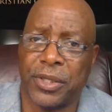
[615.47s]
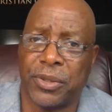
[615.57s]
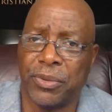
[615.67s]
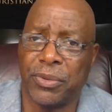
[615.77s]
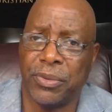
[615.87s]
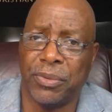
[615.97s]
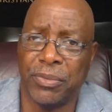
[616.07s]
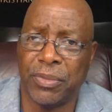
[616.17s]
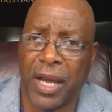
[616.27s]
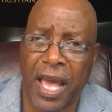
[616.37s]
to
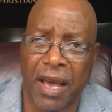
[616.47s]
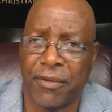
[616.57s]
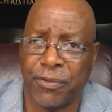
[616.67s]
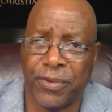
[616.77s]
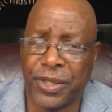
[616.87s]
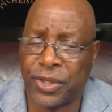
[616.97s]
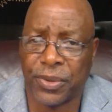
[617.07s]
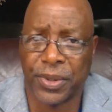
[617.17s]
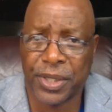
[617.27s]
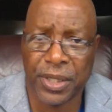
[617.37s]
have
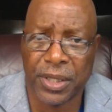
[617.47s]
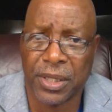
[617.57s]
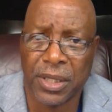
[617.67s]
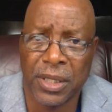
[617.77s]
resources,